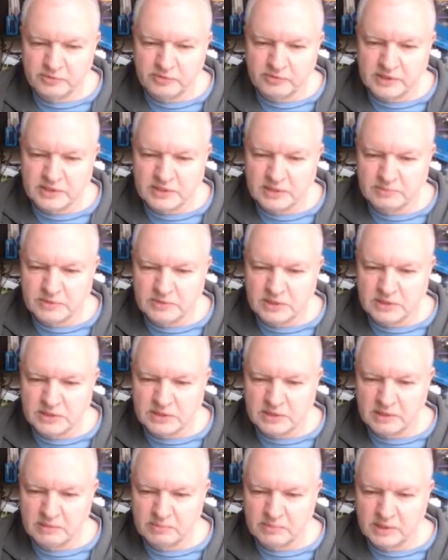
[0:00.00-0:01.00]
for SMT
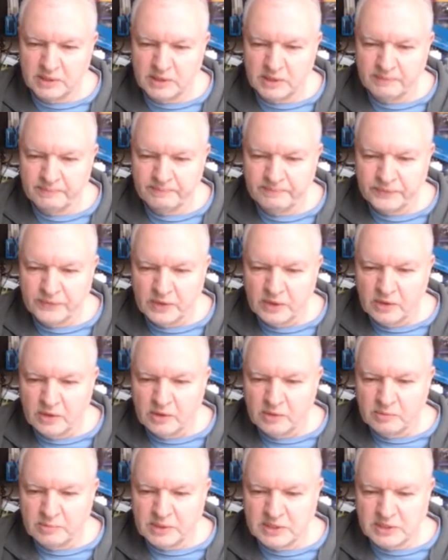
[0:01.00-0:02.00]
assembly.
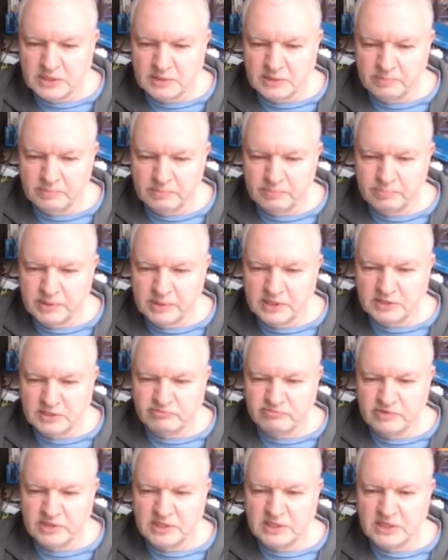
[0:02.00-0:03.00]
Please
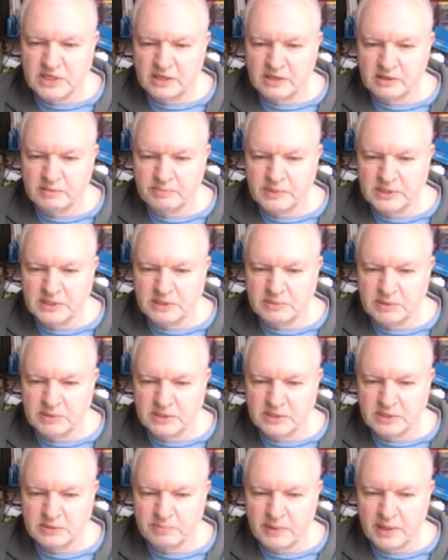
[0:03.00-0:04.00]
reset the PCB
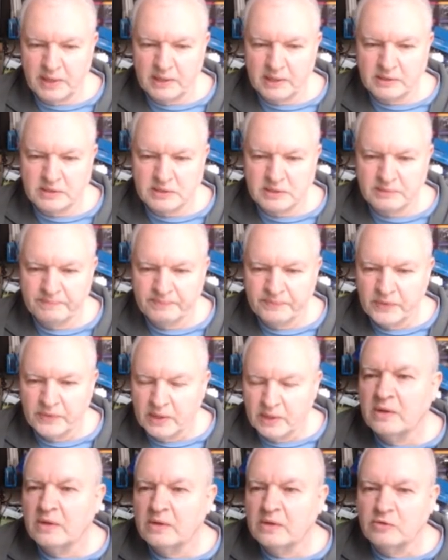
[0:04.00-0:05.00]
specs.
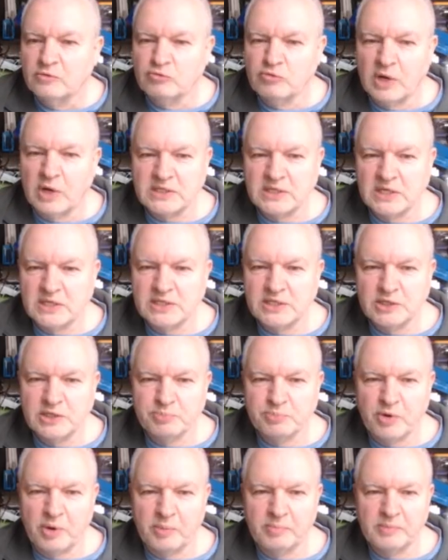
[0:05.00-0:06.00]
Right, I see
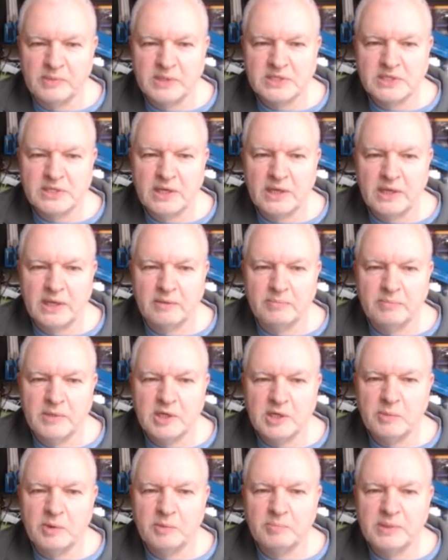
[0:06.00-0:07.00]
the problem, it's here.
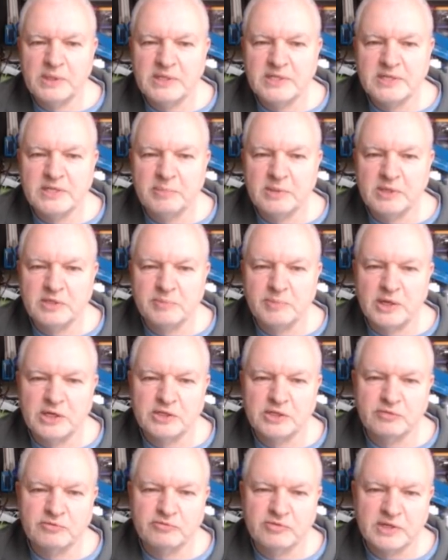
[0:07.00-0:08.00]
Minimum PCB
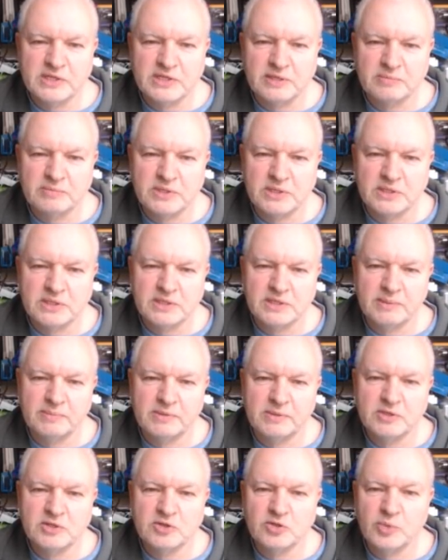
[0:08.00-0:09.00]
dimension for SMT
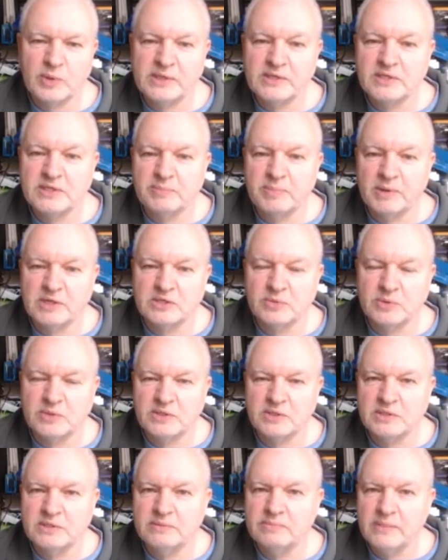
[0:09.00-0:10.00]
assembly is 20 by
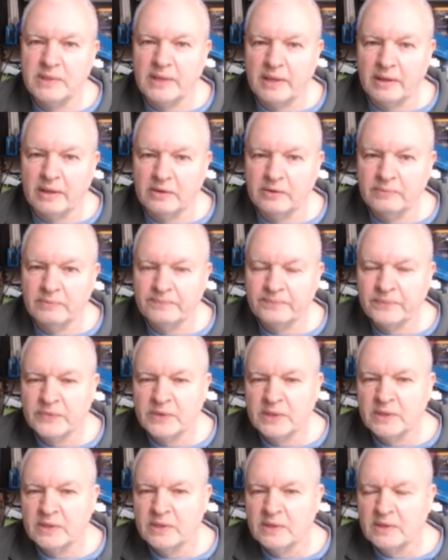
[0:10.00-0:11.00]
20 mil,
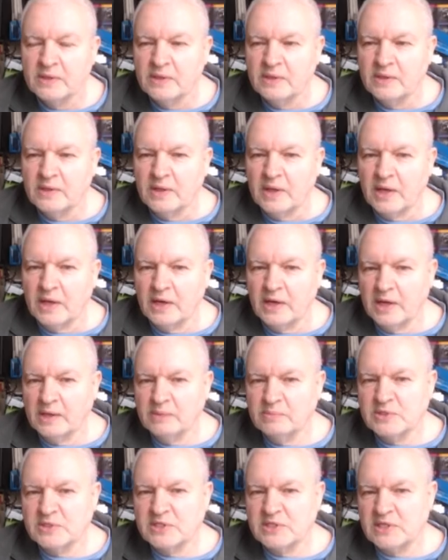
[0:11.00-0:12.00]
and
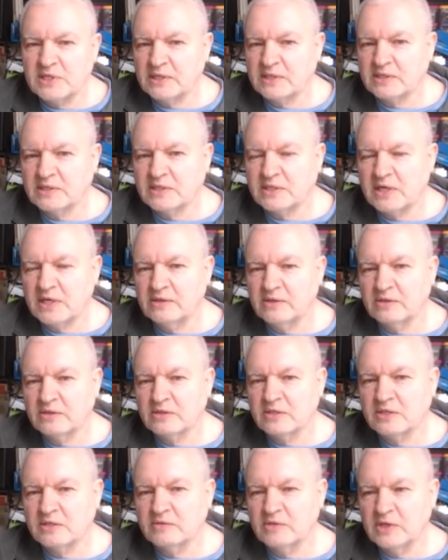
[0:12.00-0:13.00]
I'm
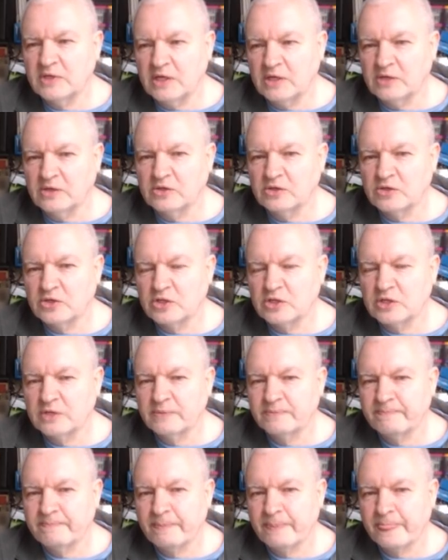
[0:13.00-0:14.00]
6/10 of an inch,